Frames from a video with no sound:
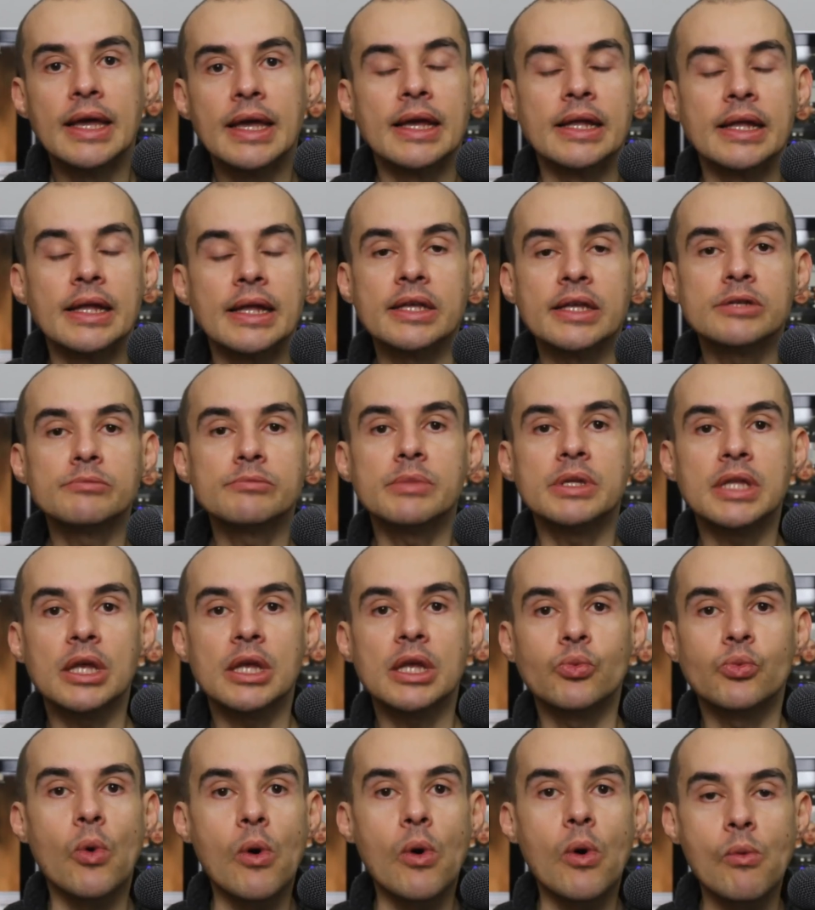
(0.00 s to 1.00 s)
it doesn't mean
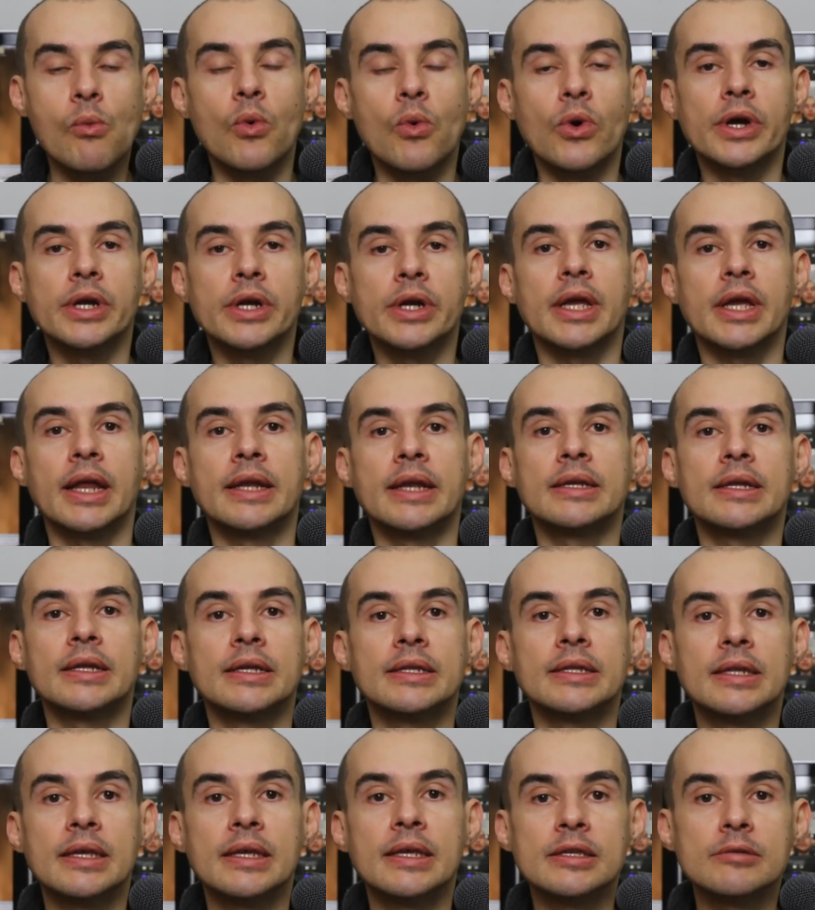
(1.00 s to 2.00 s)
that won't work, and
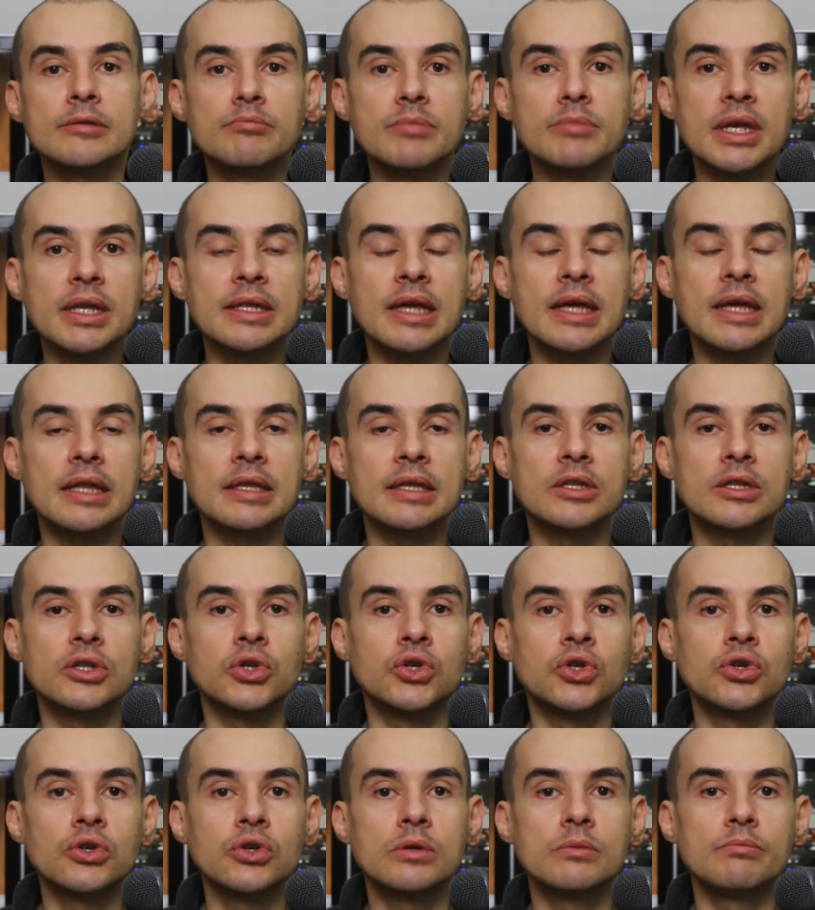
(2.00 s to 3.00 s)
it doesn't mean that you
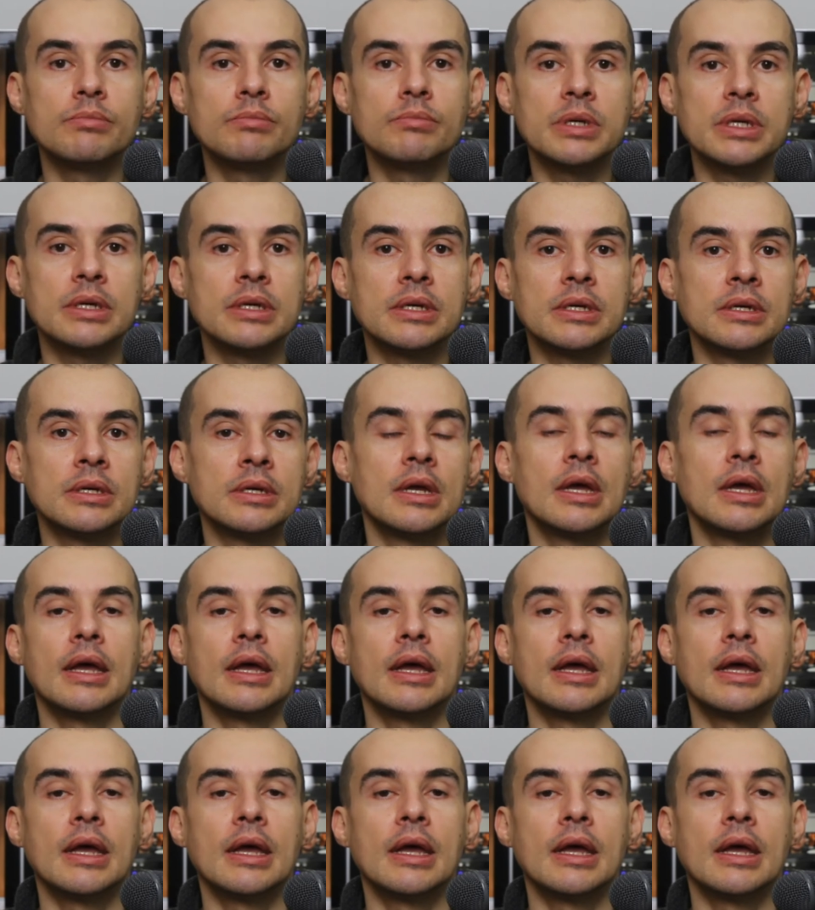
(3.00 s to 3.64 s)
shouldn't be